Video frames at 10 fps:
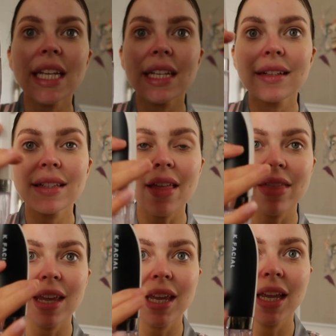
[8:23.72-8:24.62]
is
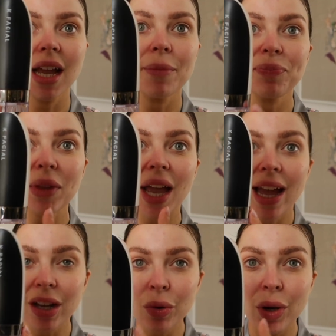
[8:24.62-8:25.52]
the
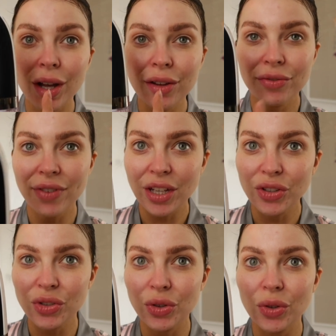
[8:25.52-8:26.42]
Aqua
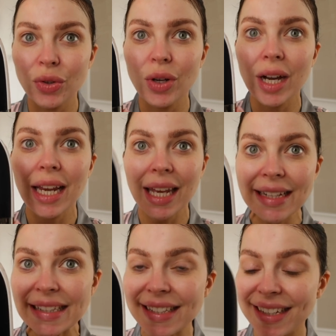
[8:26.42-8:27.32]
Facial
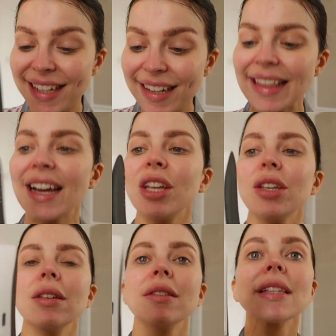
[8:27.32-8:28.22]
Cleanser that I
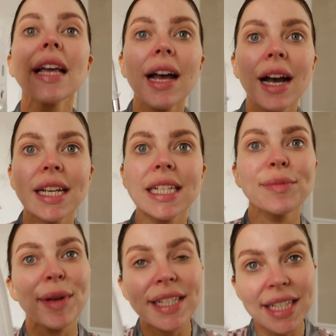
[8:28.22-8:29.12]
use. And it's
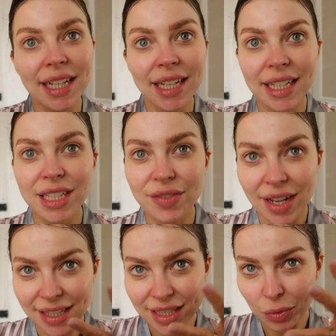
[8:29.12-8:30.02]
basically a
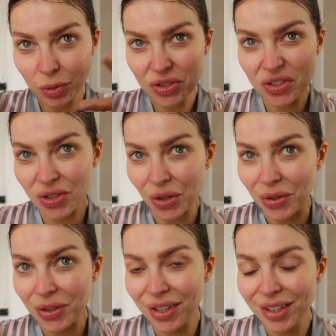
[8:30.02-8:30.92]
device that will
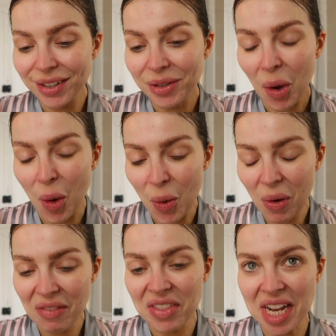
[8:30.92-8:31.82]
suck
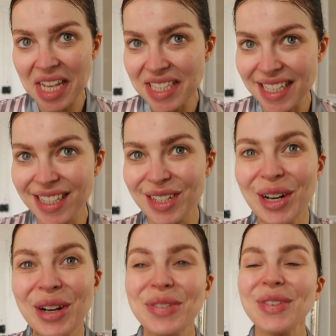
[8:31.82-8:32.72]
all of the nasty
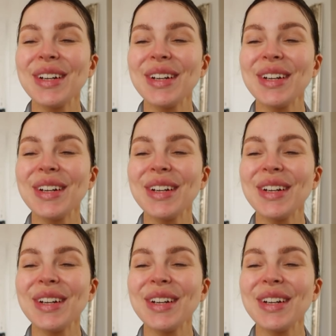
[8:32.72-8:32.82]
stuff